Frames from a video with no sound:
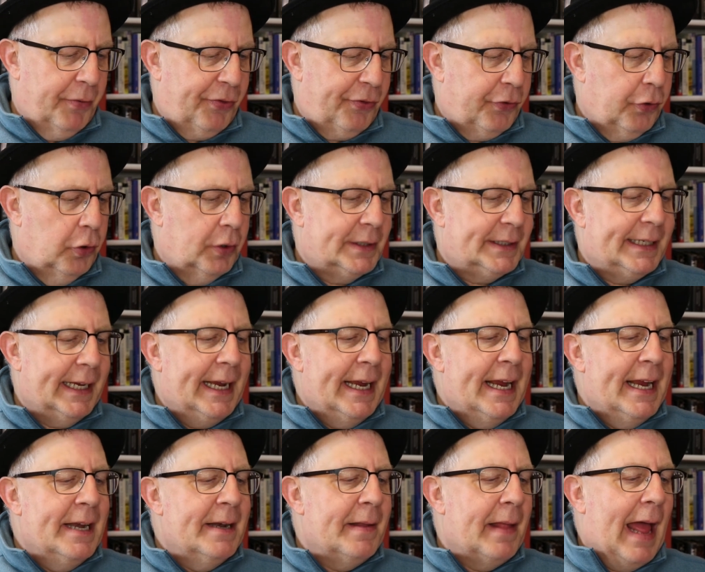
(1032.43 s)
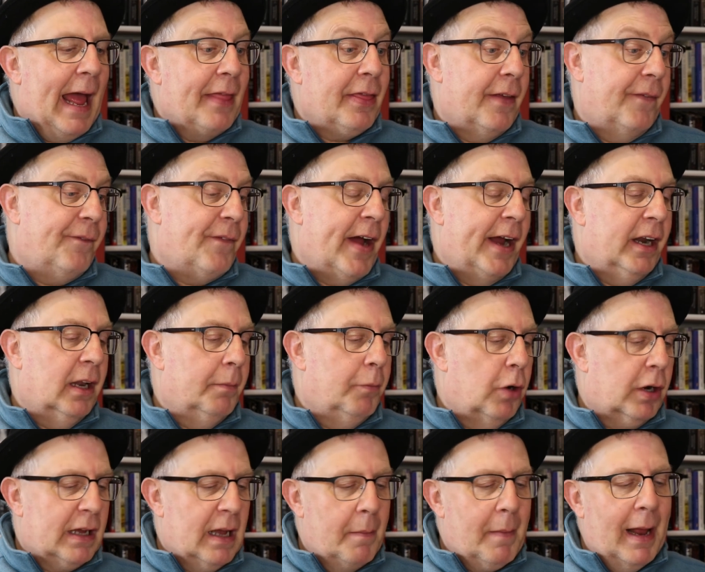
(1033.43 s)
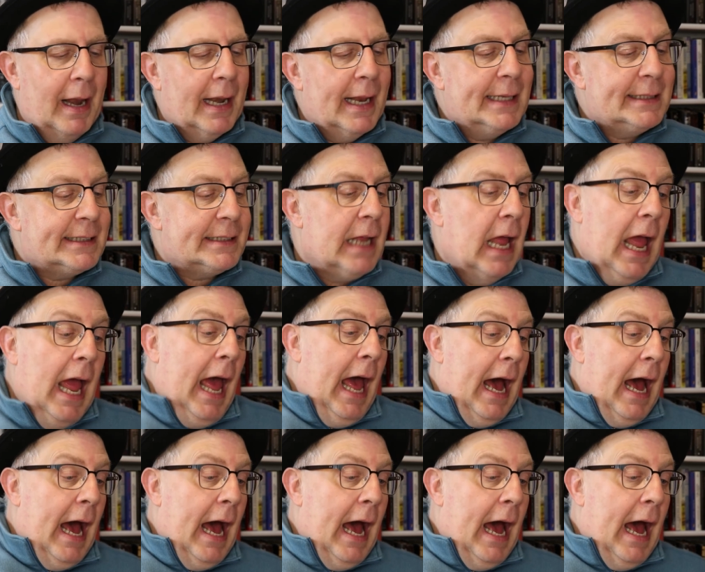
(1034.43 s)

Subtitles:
13 on the final book on my list,